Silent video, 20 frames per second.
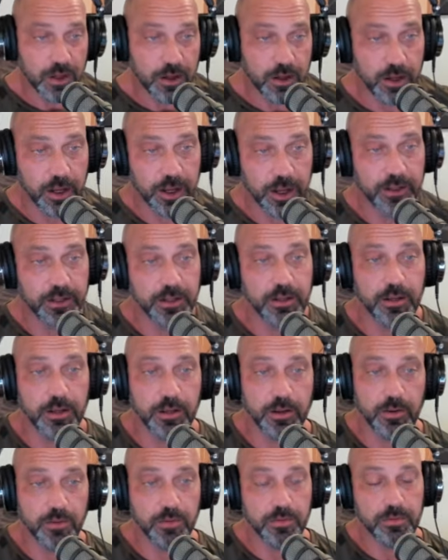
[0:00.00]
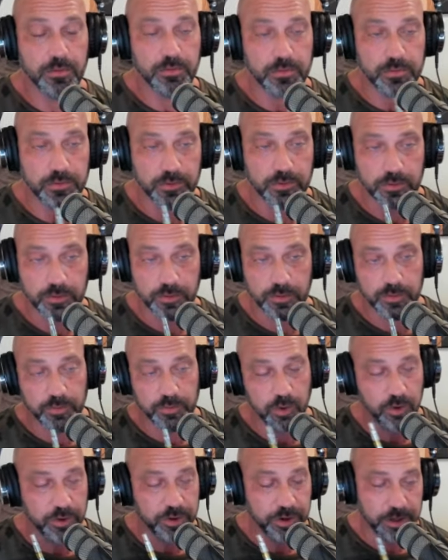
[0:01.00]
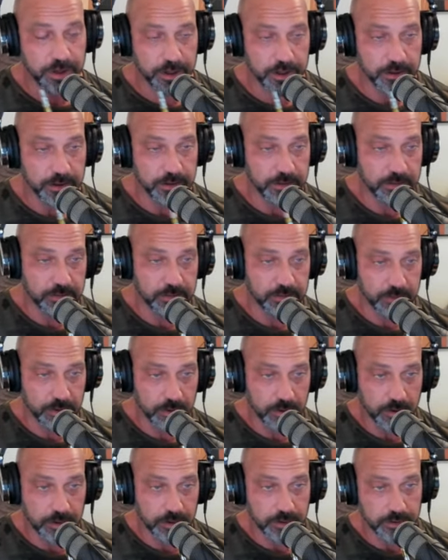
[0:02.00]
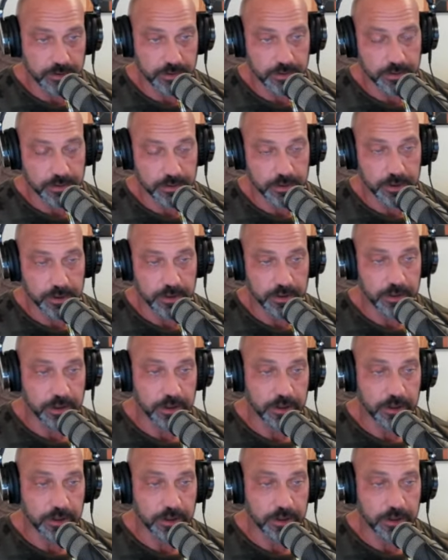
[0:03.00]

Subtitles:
Yeah, I think both are needed regardless. Yeah.